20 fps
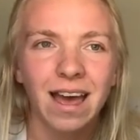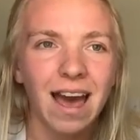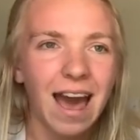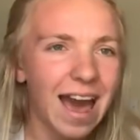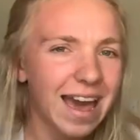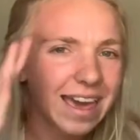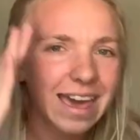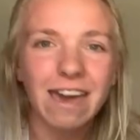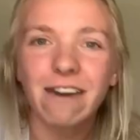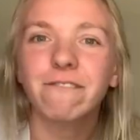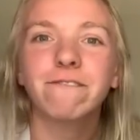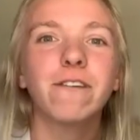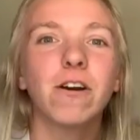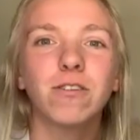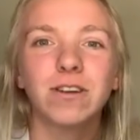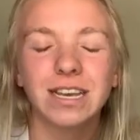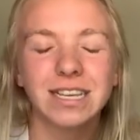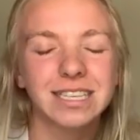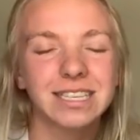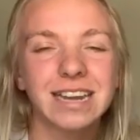I can't
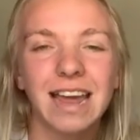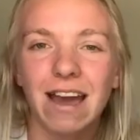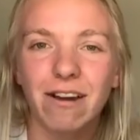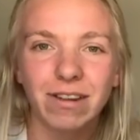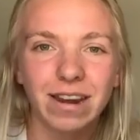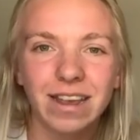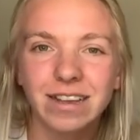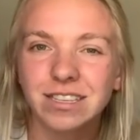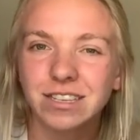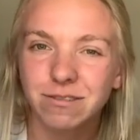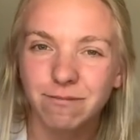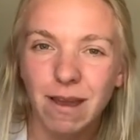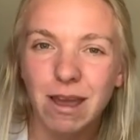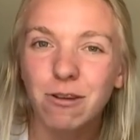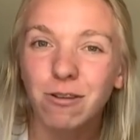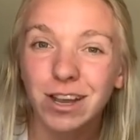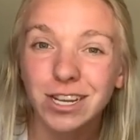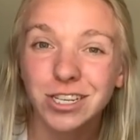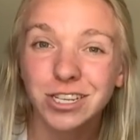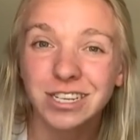focus now and answer my
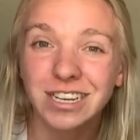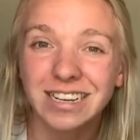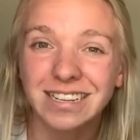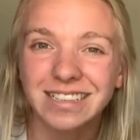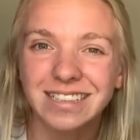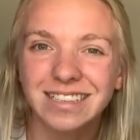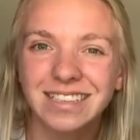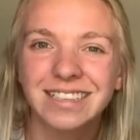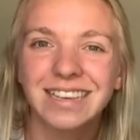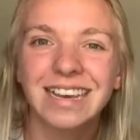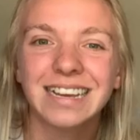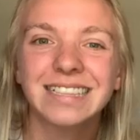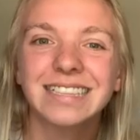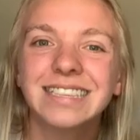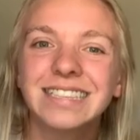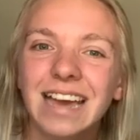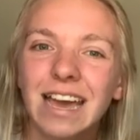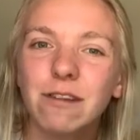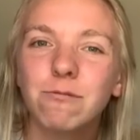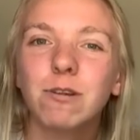questions.
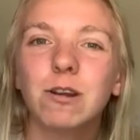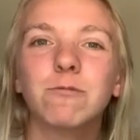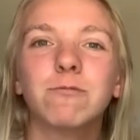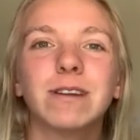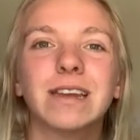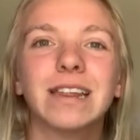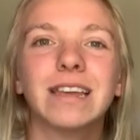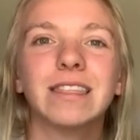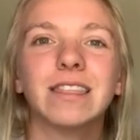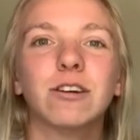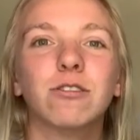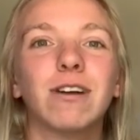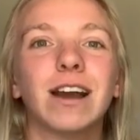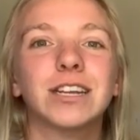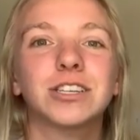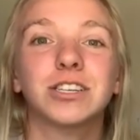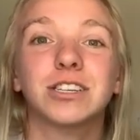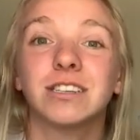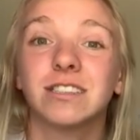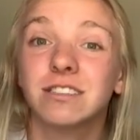Instead, we're reading the
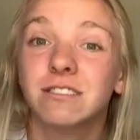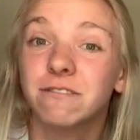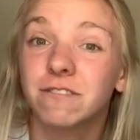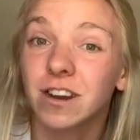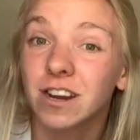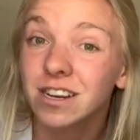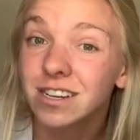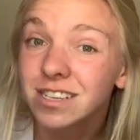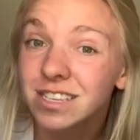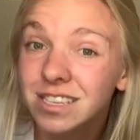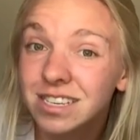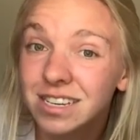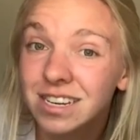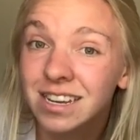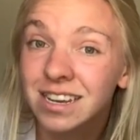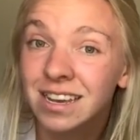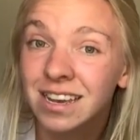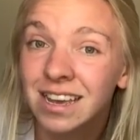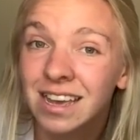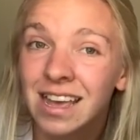questions first.
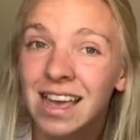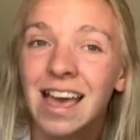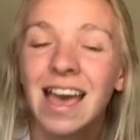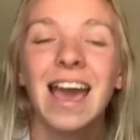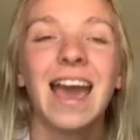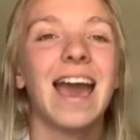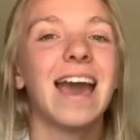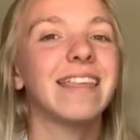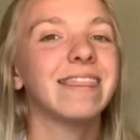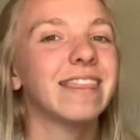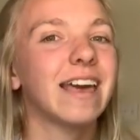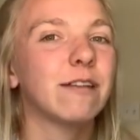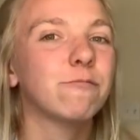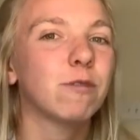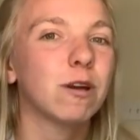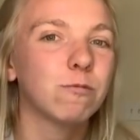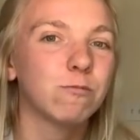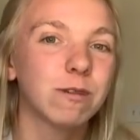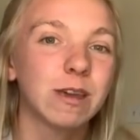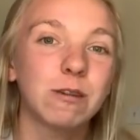And then
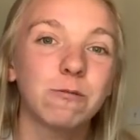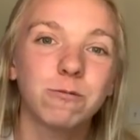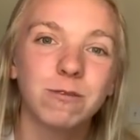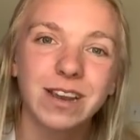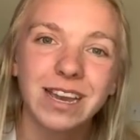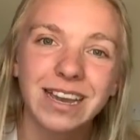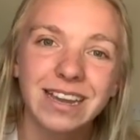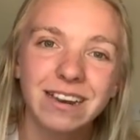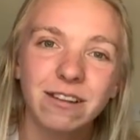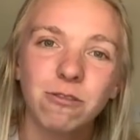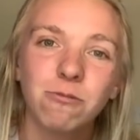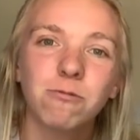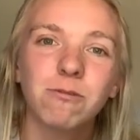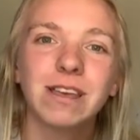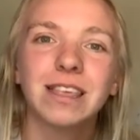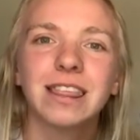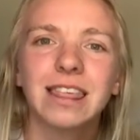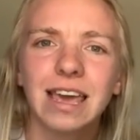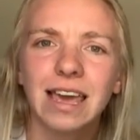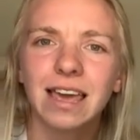when we read,
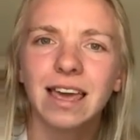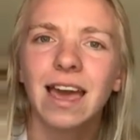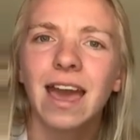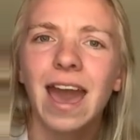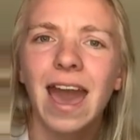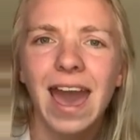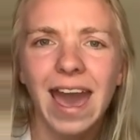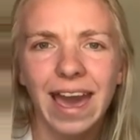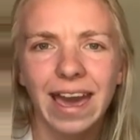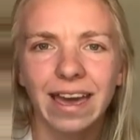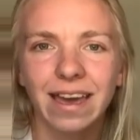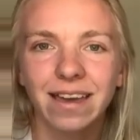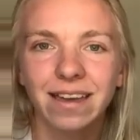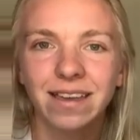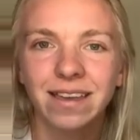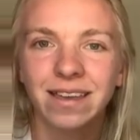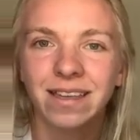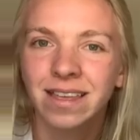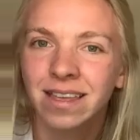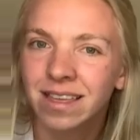we think, hey,
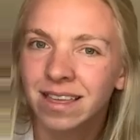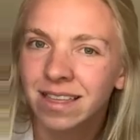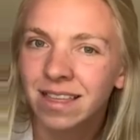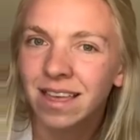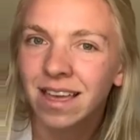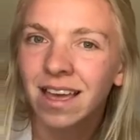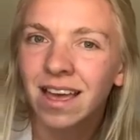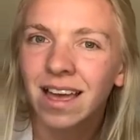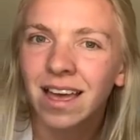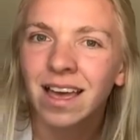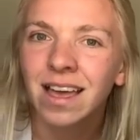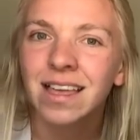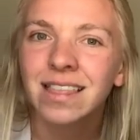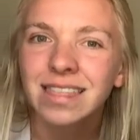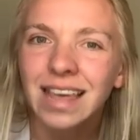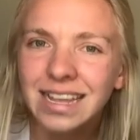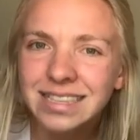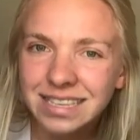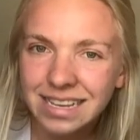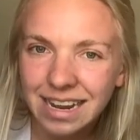
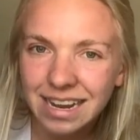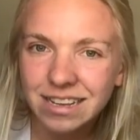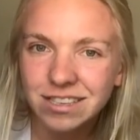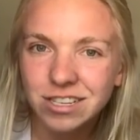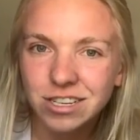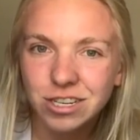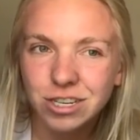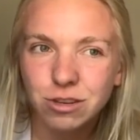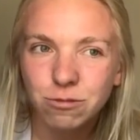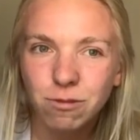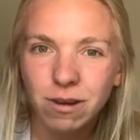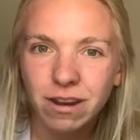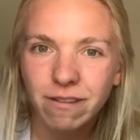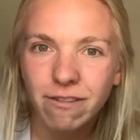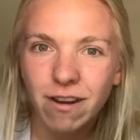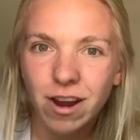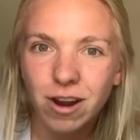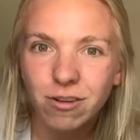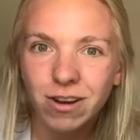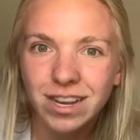that's an answer to one of
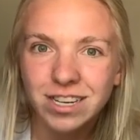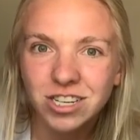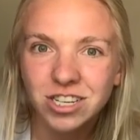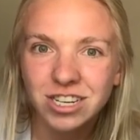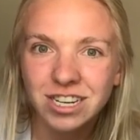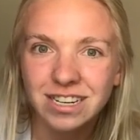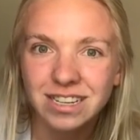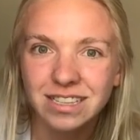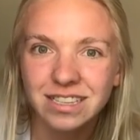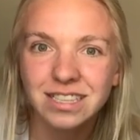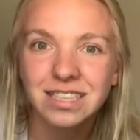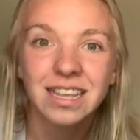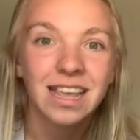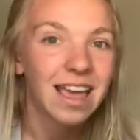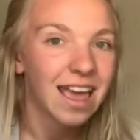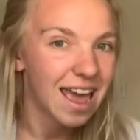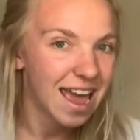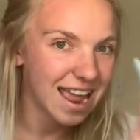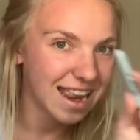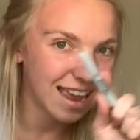our questions.
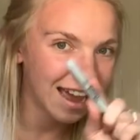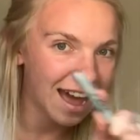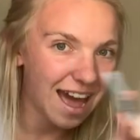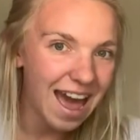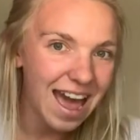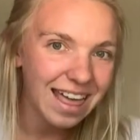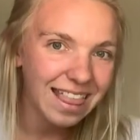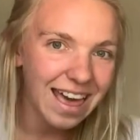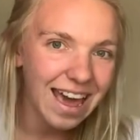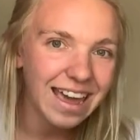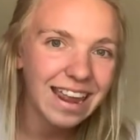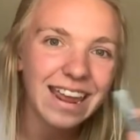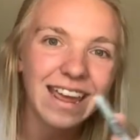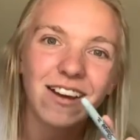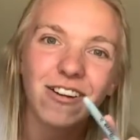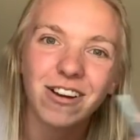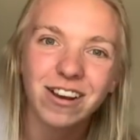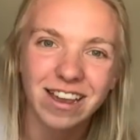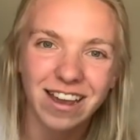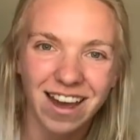And you highlight it
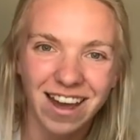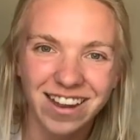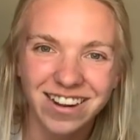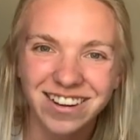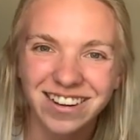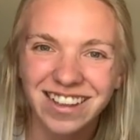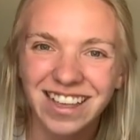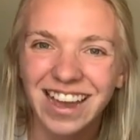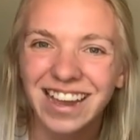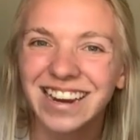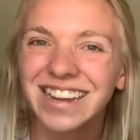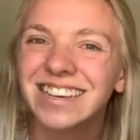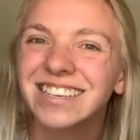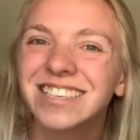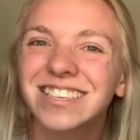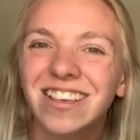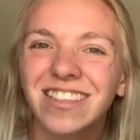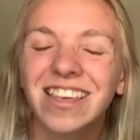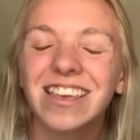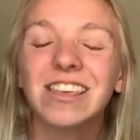or you underline it
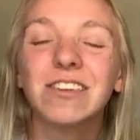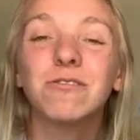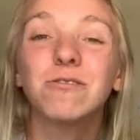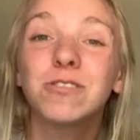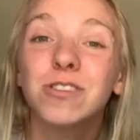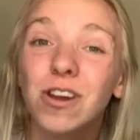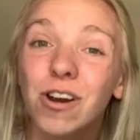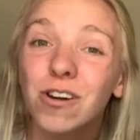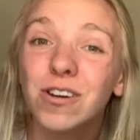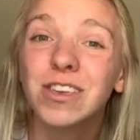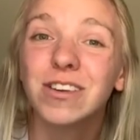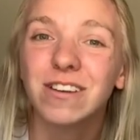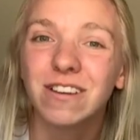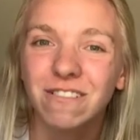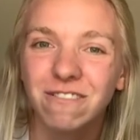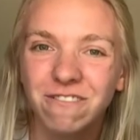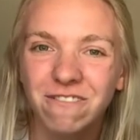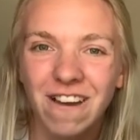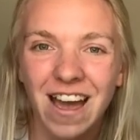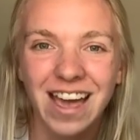so that you know you
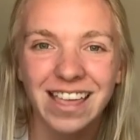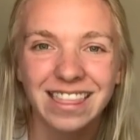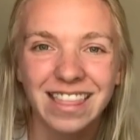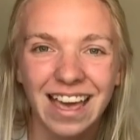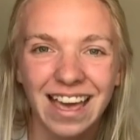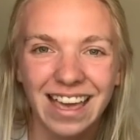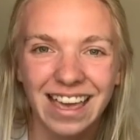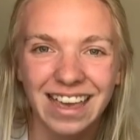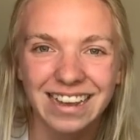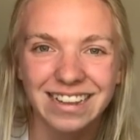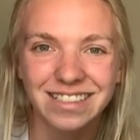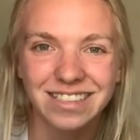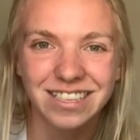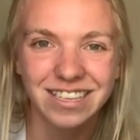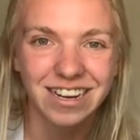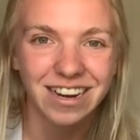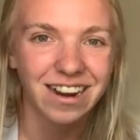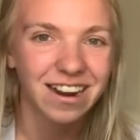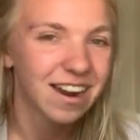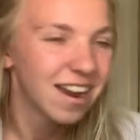can find that
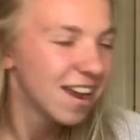answer.